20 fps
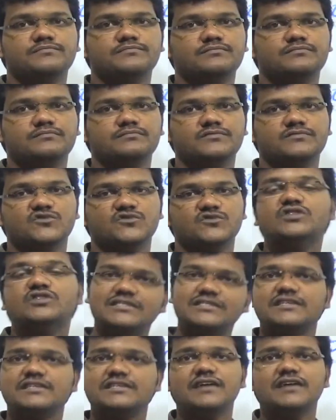So this
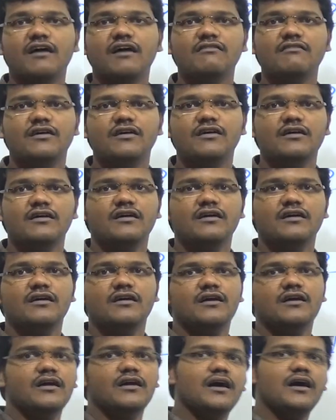is how
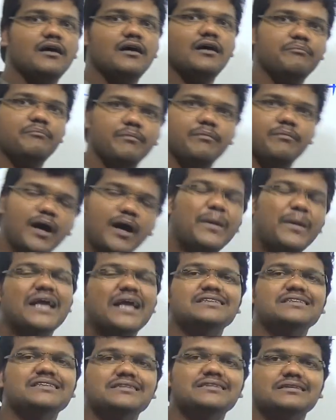
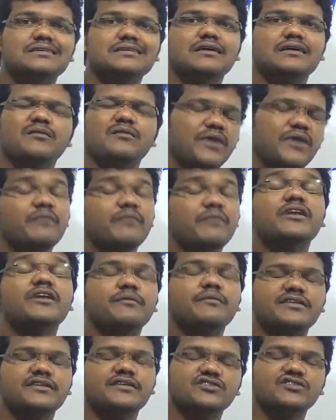amines, primary
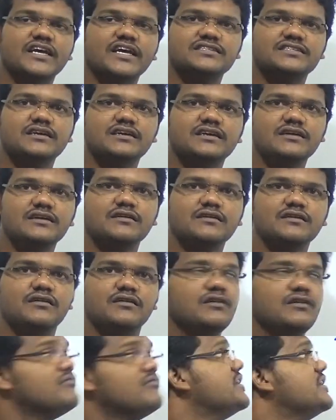amines you can say,
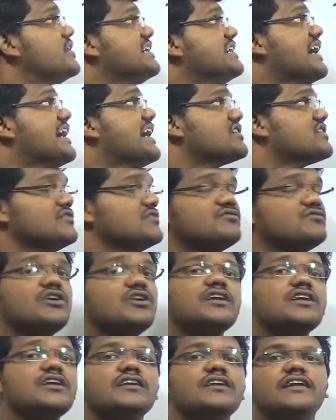will react with what?
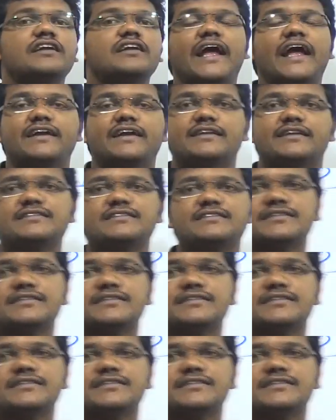Nitrous